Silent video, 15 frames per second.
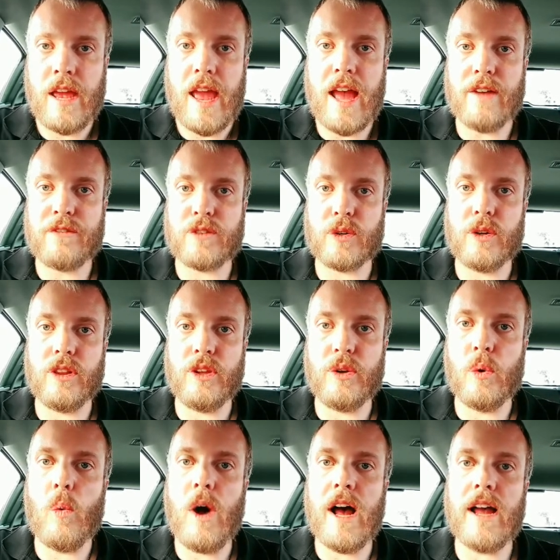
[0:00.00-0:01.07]
After a
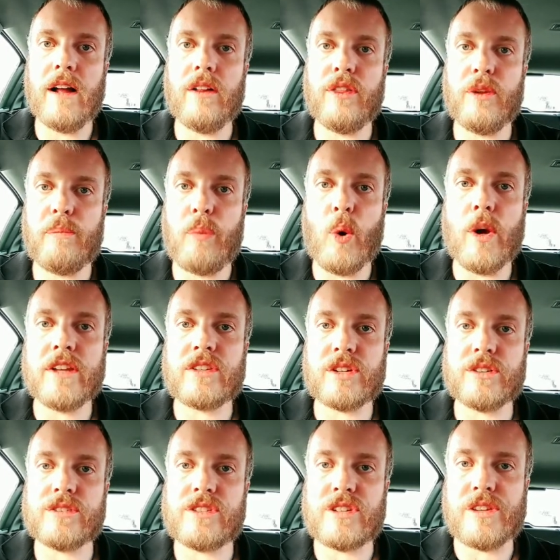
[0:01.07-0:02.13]
little while, the boy
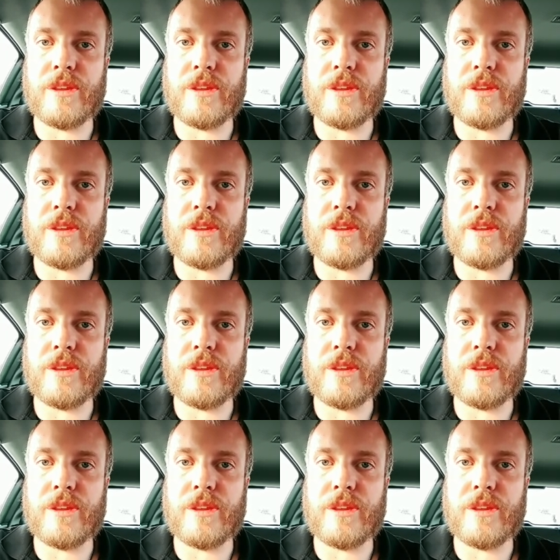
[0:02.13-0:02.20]
turns